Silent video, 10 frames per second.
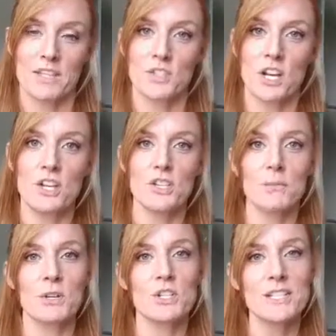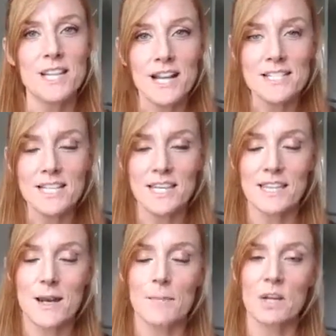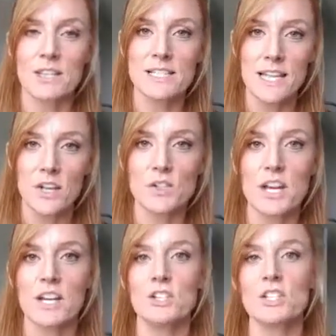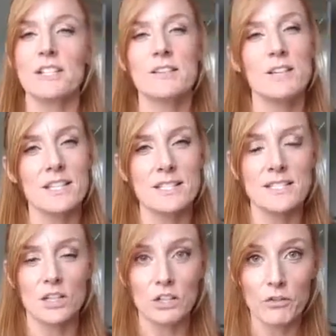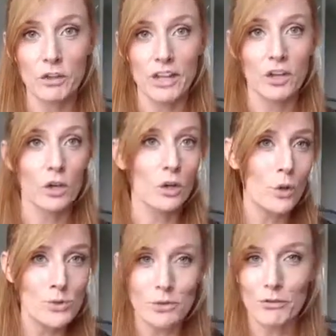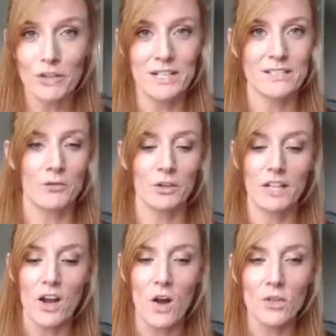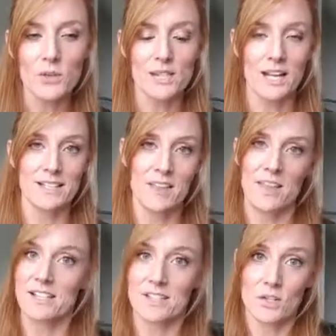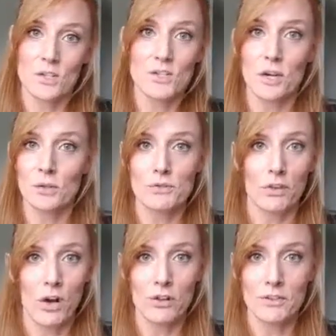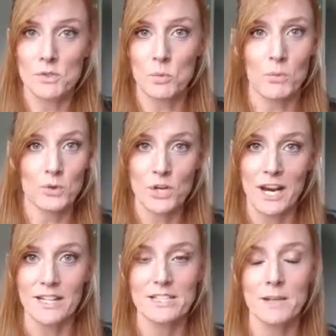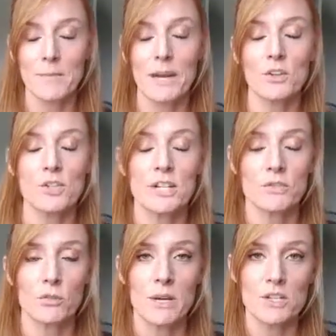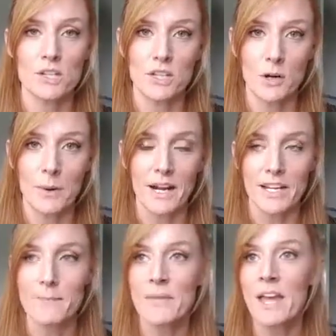is changing, but she's not seeing the number on the scale change. She doesn't necessarily feel like her clothes are fitting differently, all those kinds of things that are struggles for all of us when we're trying to make a transformation in our body.